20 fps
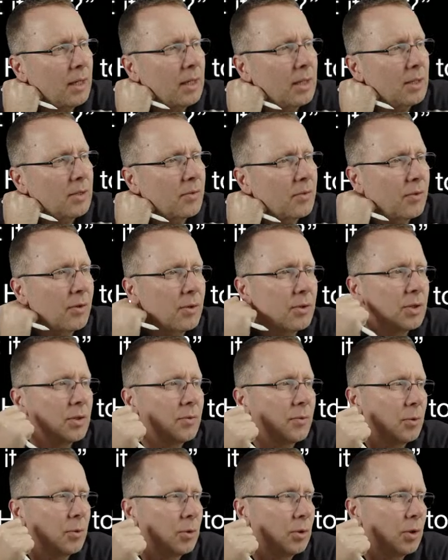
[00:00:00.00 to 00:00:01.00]
is, first
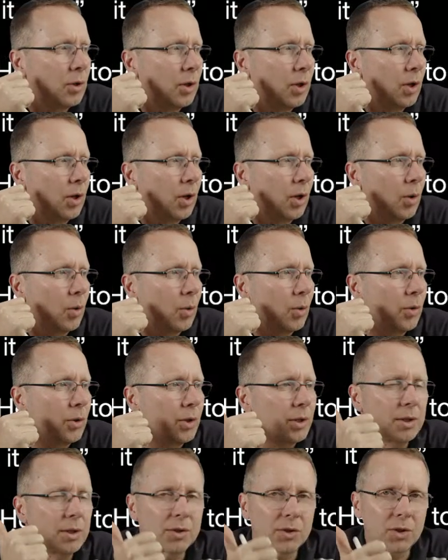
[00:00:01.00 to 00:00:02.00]
of all, the
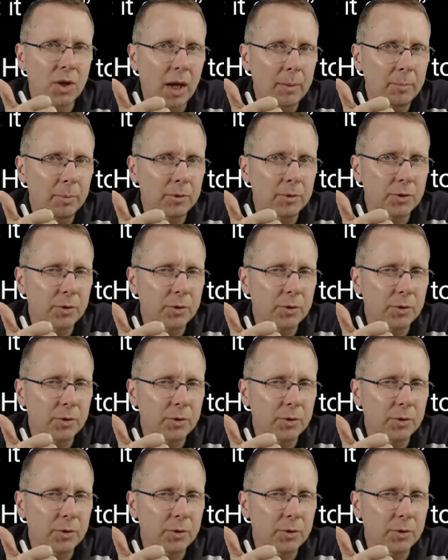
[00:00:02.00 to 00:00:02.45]
disciples